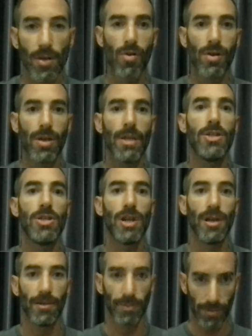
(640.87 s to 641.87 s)

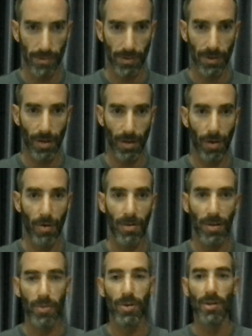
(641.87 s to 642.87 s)
condition, you
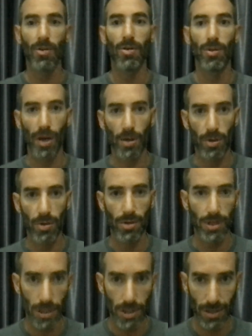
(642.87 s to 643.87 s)
know, yeah, putting on you a
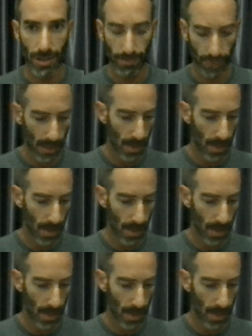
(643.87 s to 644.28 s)
condition.